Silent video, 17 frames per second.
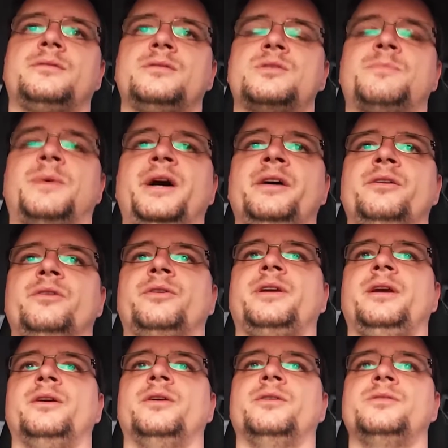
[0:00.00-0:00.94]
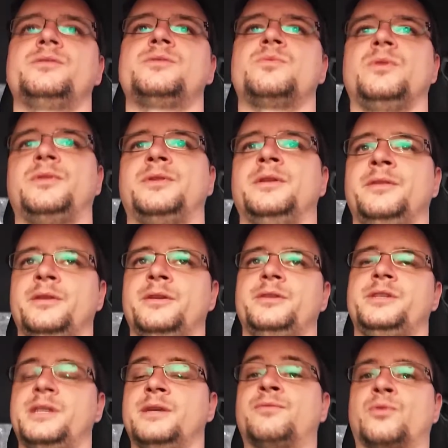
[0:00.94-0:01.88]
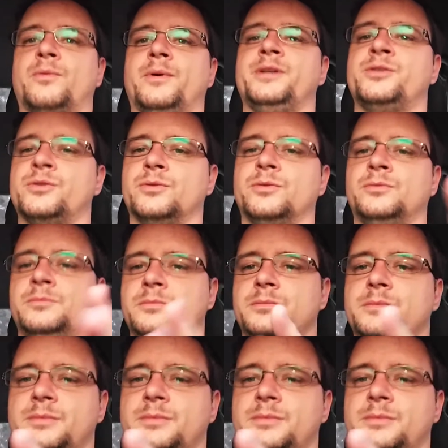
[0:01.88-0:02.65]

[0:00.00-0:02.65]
spider gears within the differential